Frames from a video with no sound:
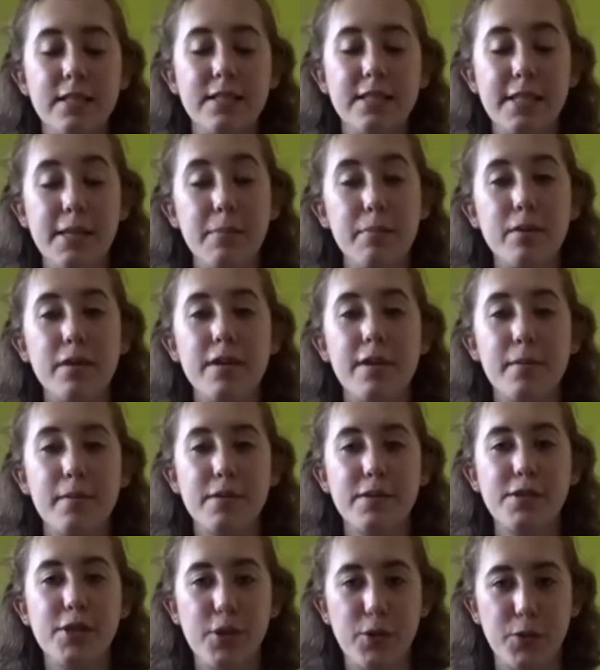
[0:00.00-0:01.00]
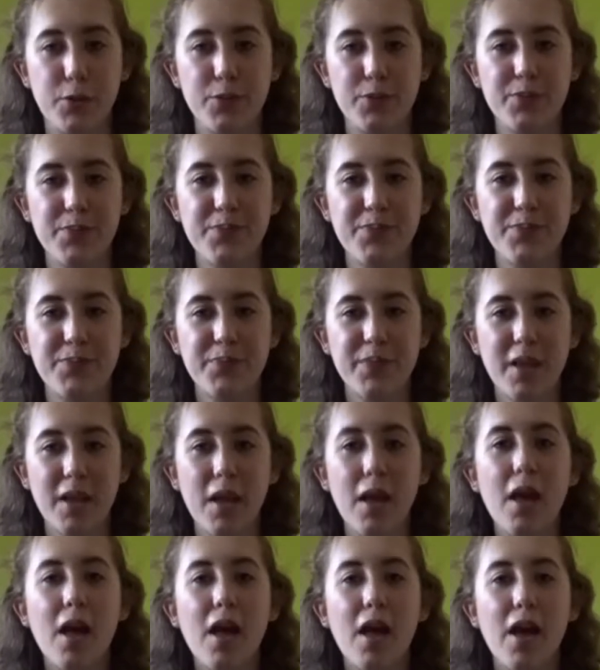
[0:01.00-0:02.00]
Tip number 2.
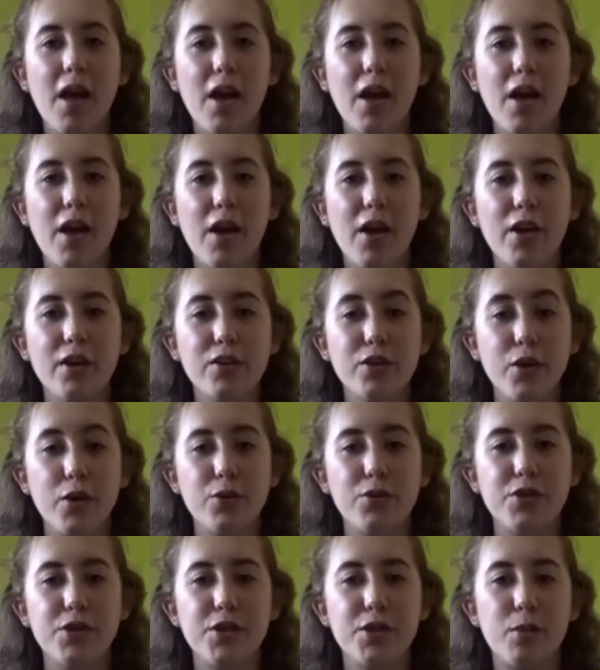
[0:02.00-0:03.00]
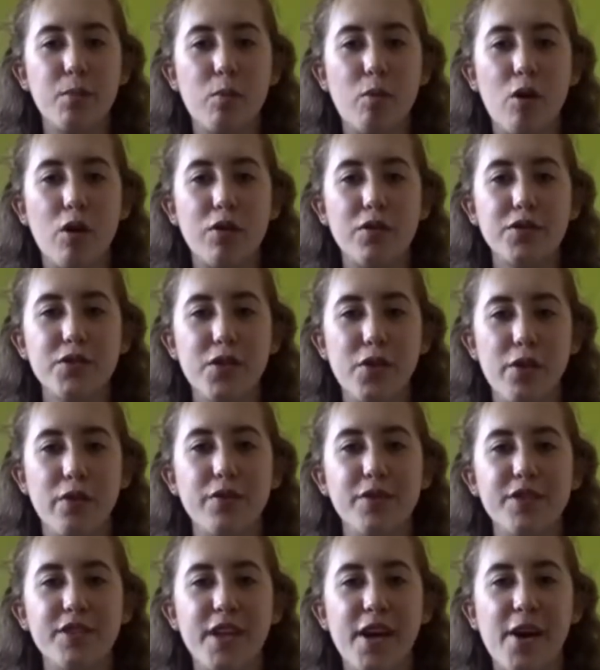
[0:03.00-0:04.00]
Go to your prof's
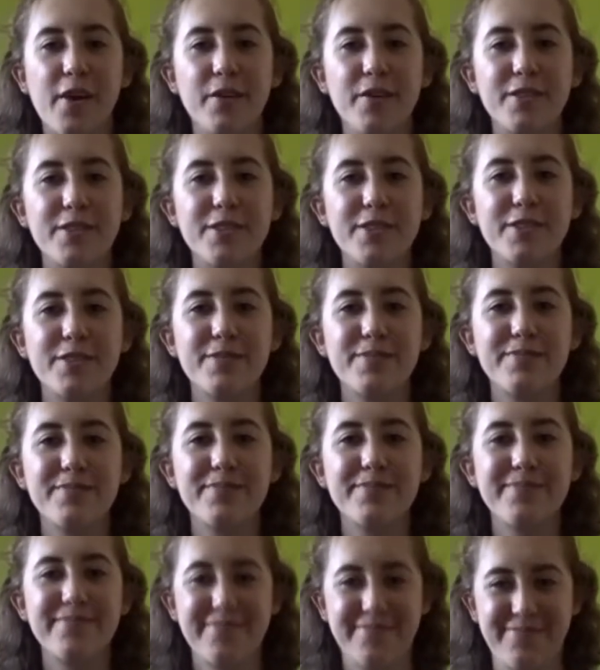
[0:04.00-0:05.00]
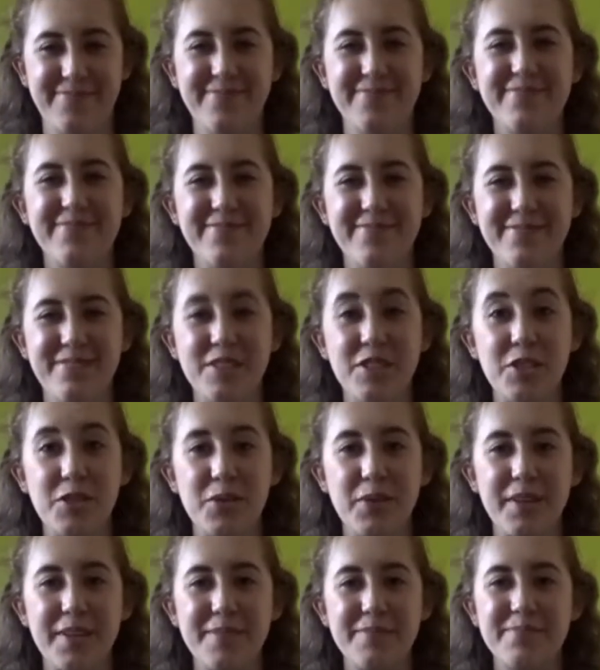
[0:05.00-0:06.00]
office hours.
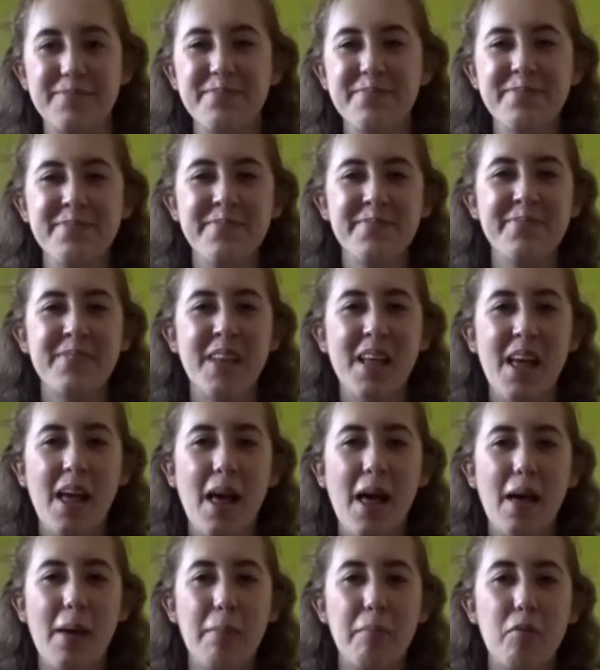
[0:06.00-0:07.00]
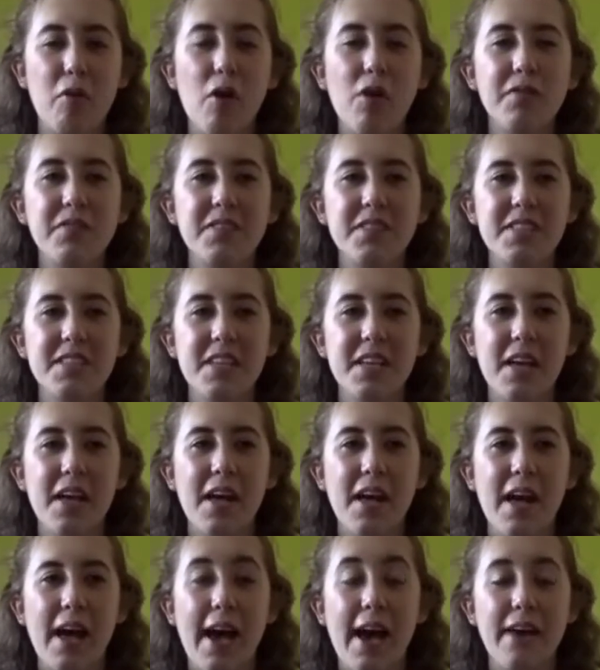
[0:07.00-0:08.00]
Do it. Profs
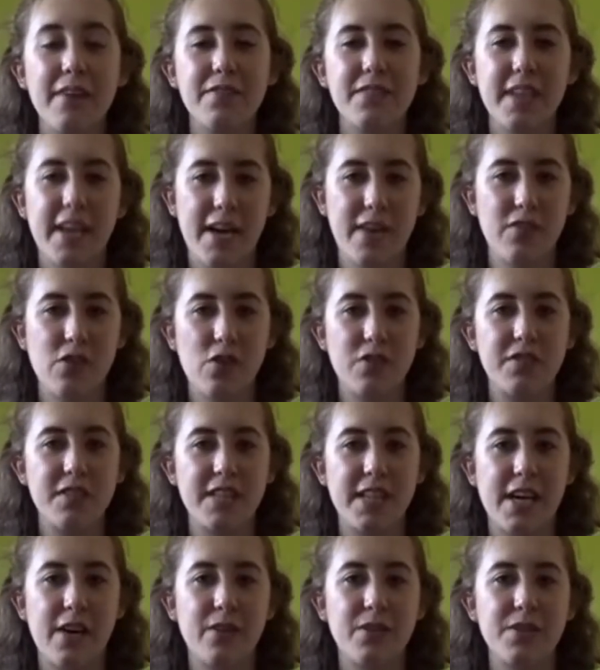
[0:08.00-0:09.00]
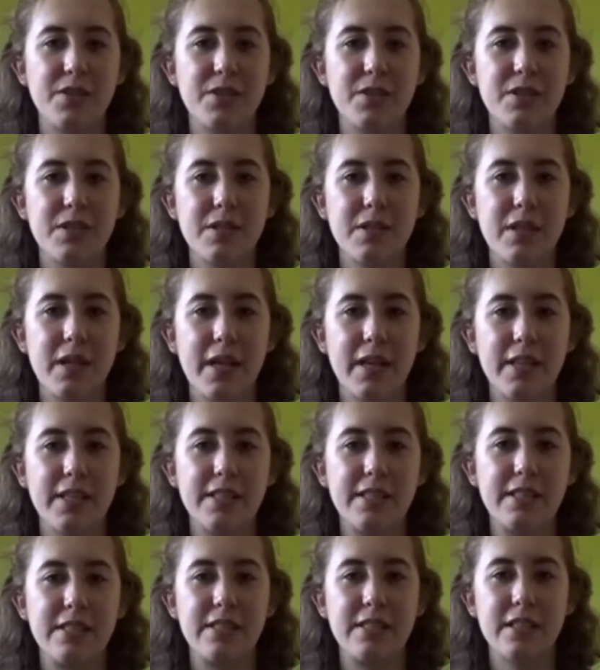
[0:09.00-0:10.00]
have to have office hours. It
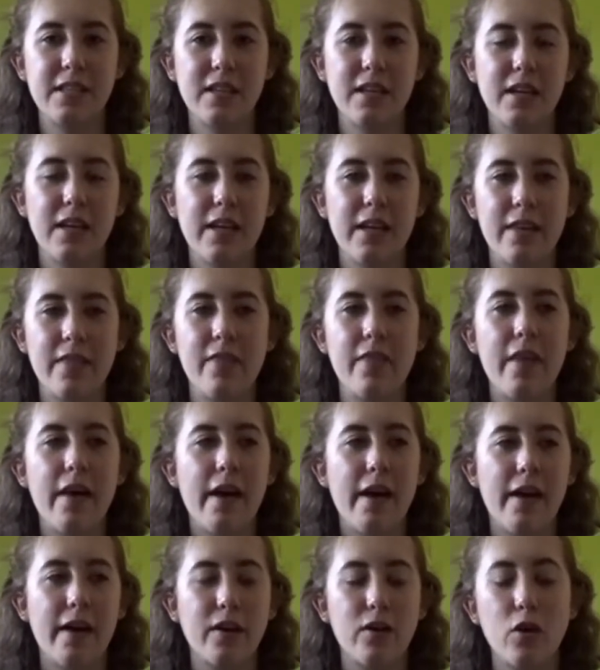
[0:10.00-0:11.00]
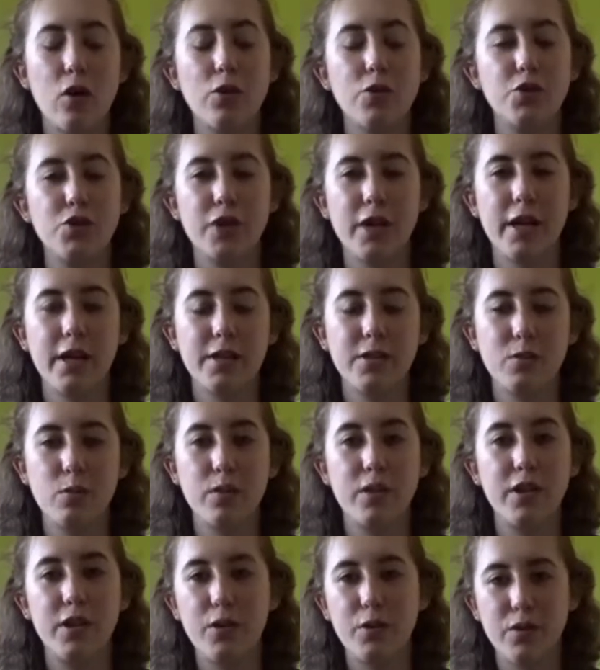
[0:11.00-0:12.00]
is in their contract
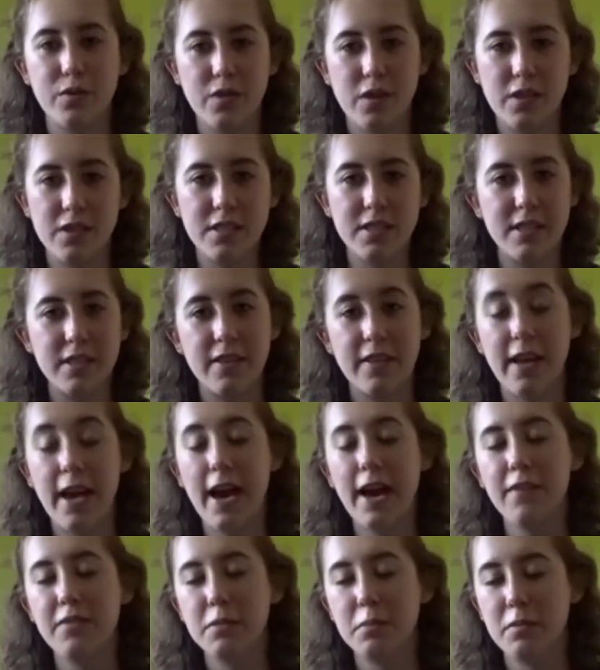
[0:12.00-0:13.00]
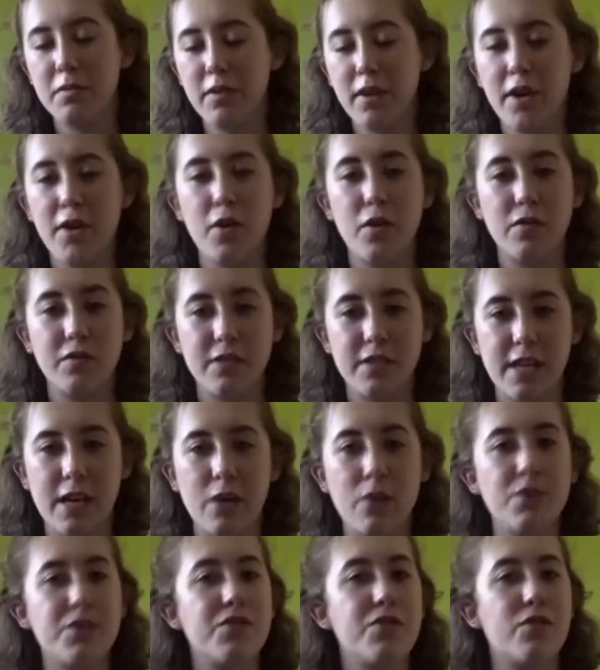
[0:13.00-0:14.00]
with the university. They have to provide office
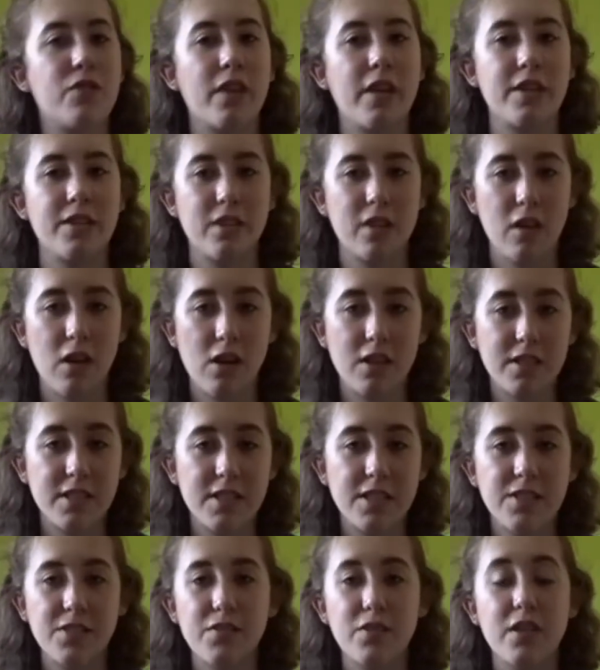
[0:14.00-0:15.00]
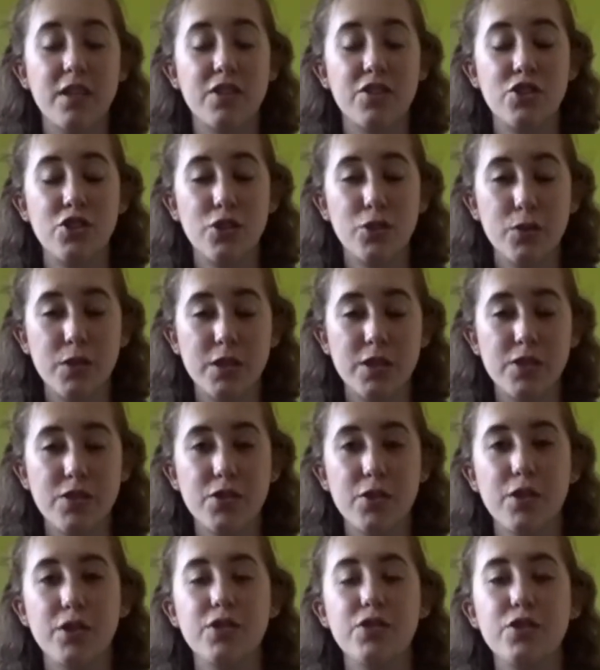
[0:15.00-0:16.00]
hours for their classes, for their students,
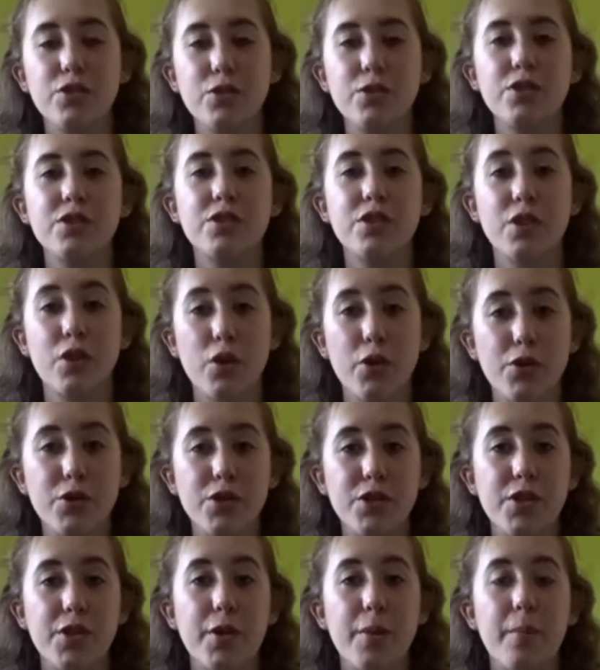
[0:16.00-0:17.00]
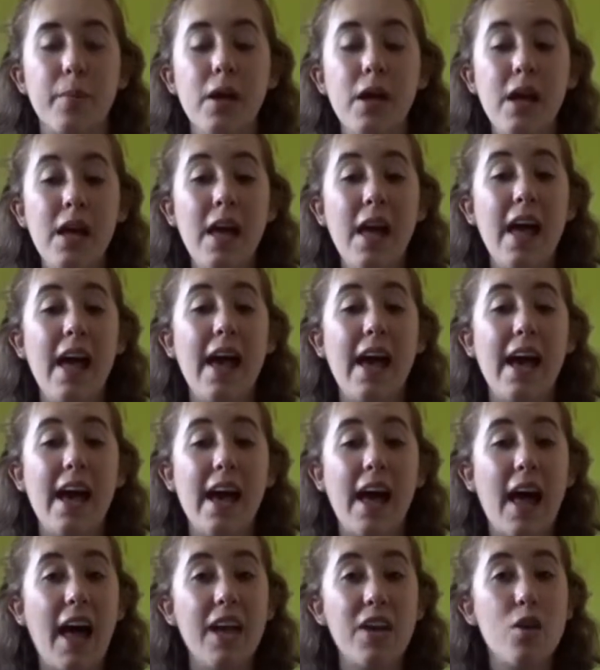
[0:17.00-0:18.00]
so that students can go to them.
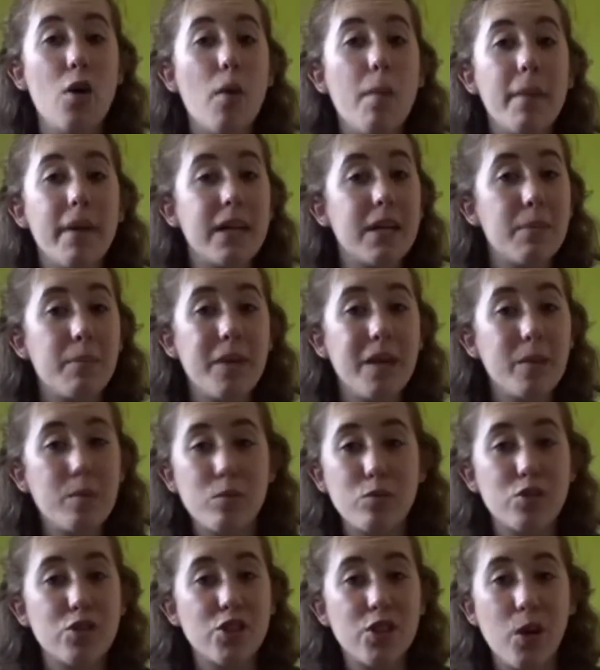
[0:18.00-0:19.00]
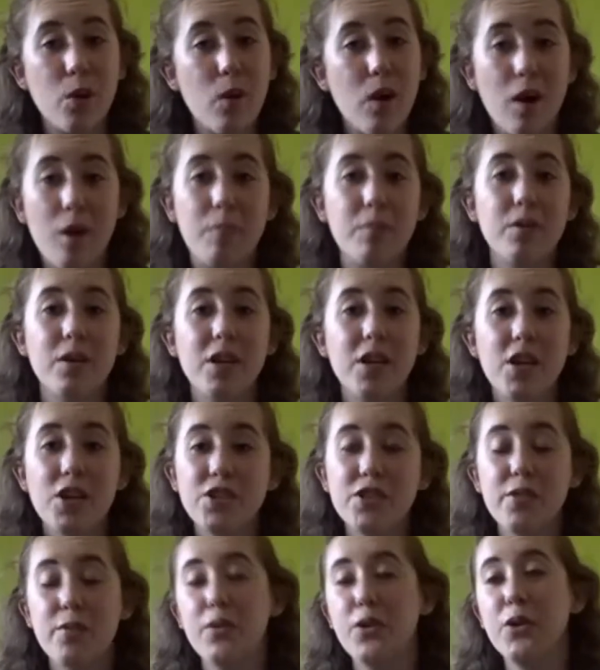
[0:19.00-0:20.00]
And not many people show up.
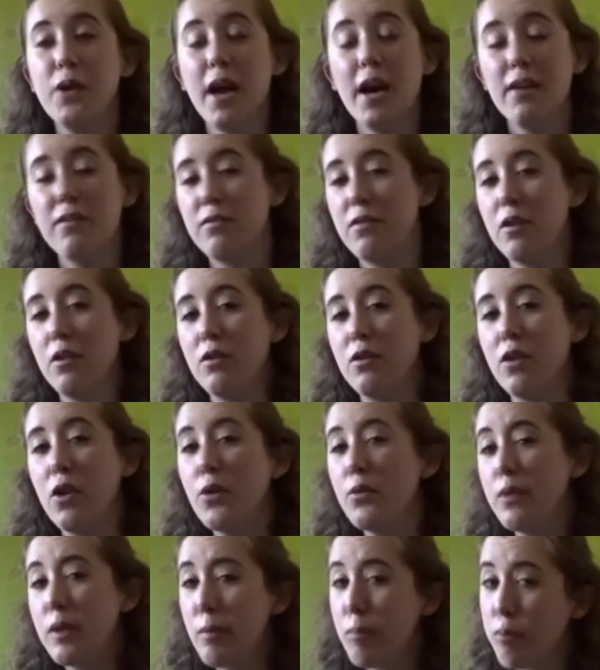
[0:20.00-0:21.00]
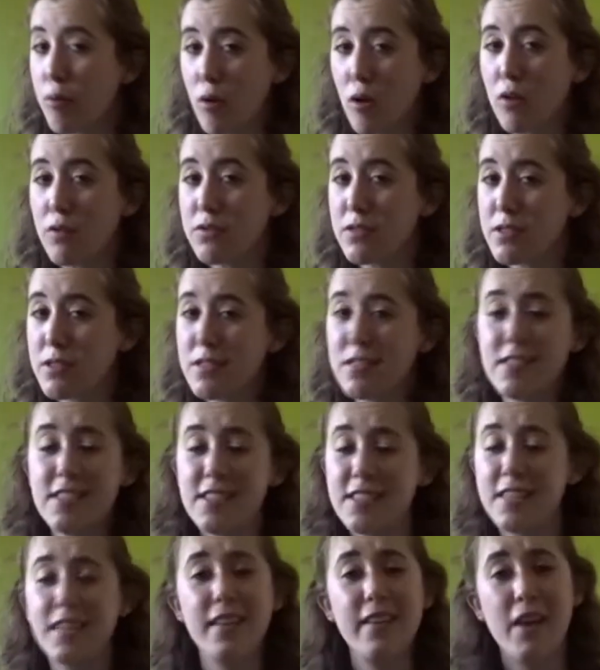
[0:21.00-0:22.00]
So you have lonely profs sitting in